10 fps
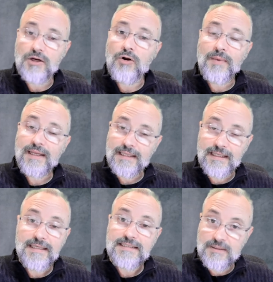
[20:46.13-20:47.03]
No, no, my
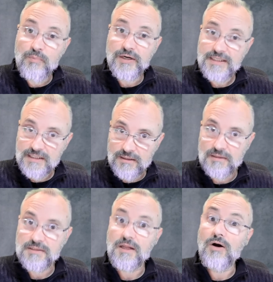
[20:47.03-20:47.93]
daddy is in
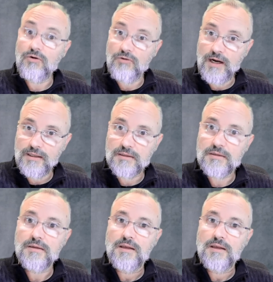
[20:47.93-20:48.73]
prison. I said, all right.